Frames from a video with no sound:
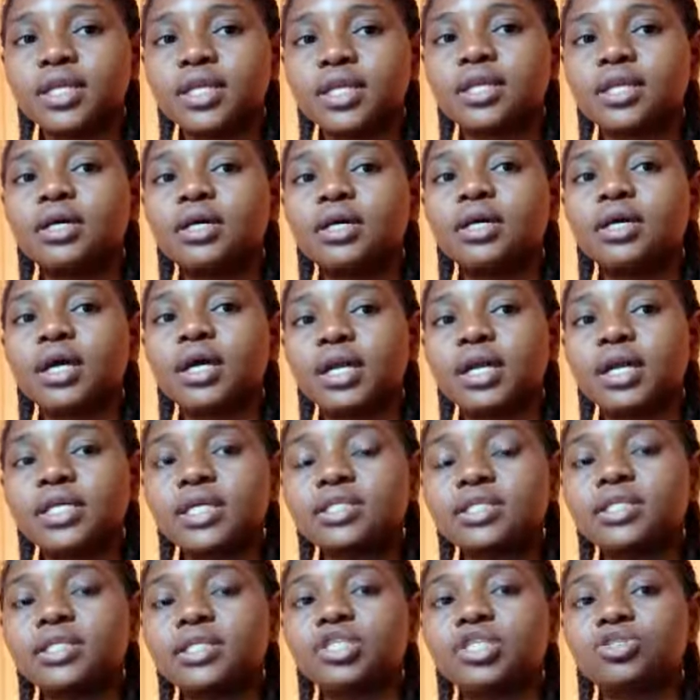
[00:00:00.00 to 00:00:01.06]
and I see that
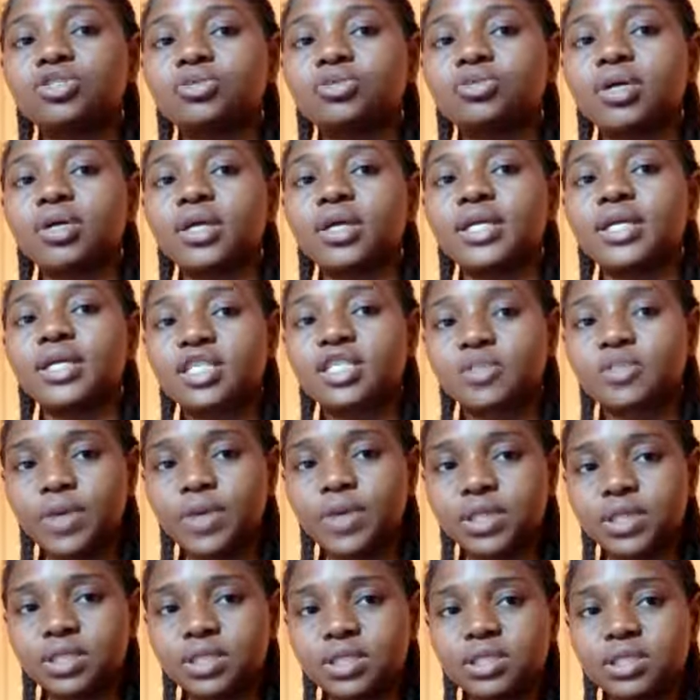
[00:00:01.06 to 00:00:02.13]
you are an expert in
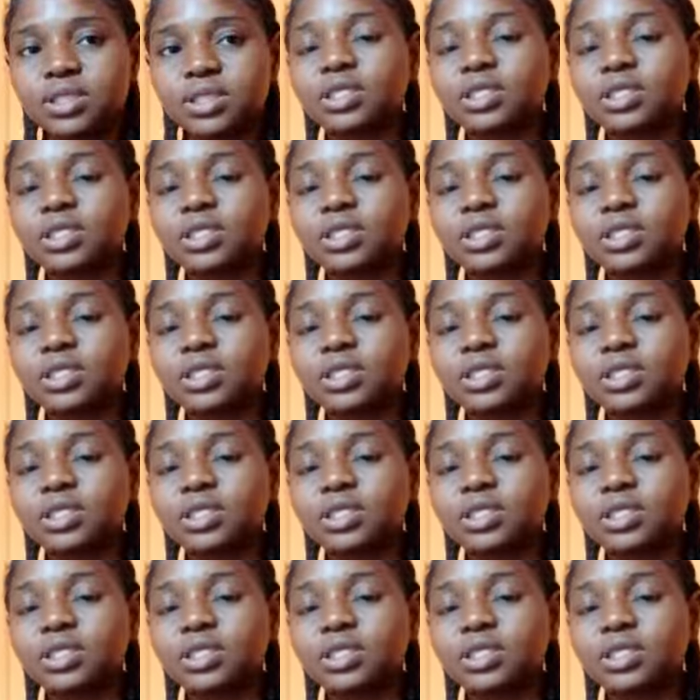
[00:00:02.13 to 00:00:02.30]
it.